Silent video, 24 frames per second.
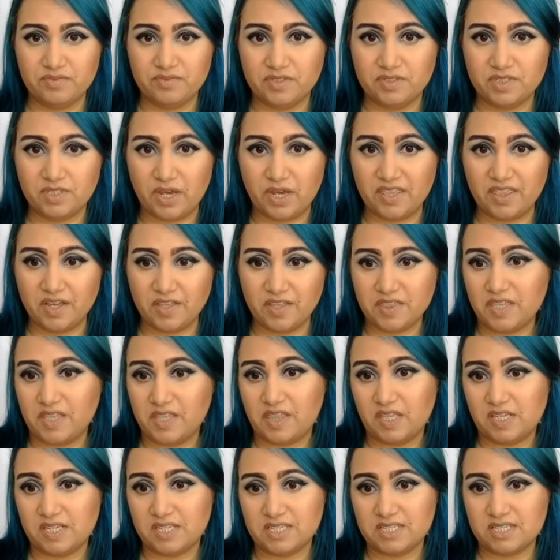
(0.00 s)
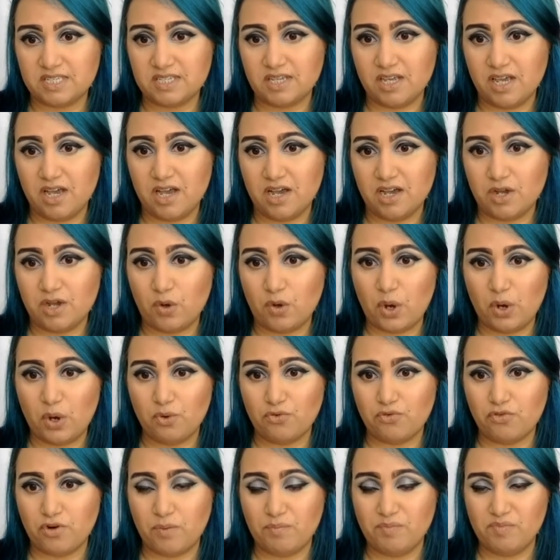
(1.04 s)
So I thought that this
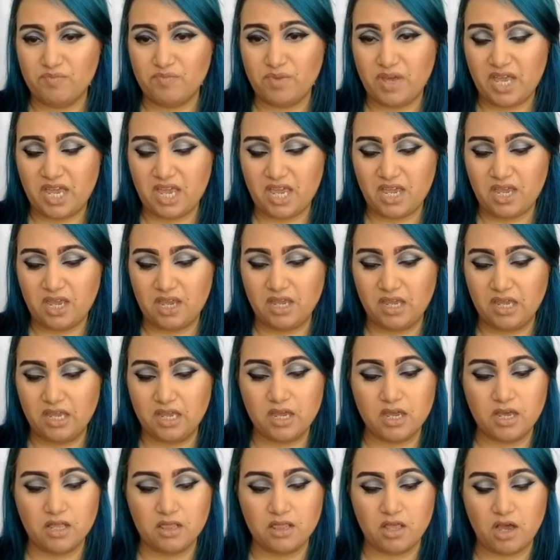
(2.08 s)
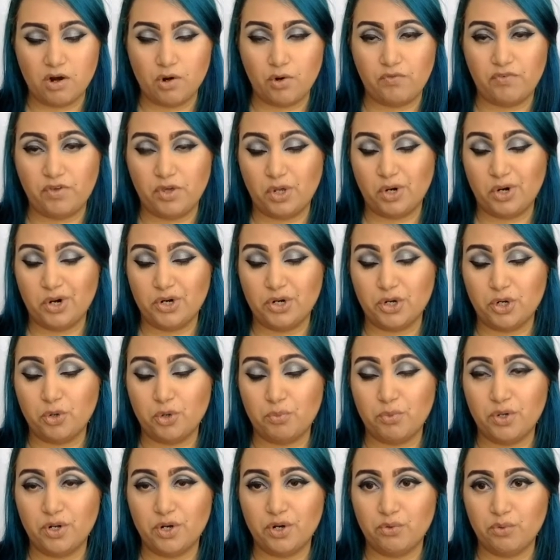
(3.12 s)
quote from a Law Review article
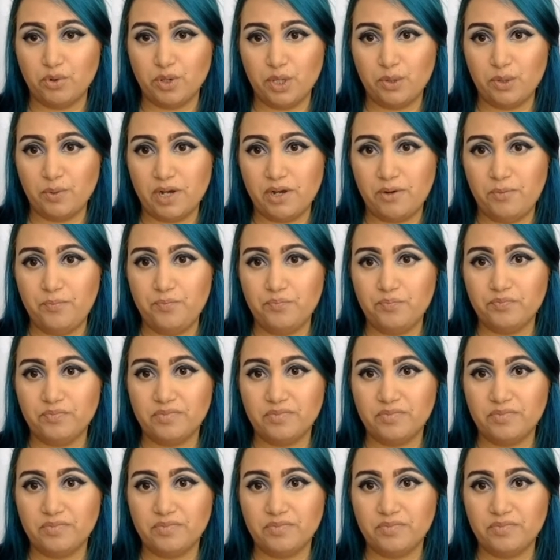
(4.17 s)
put it really well.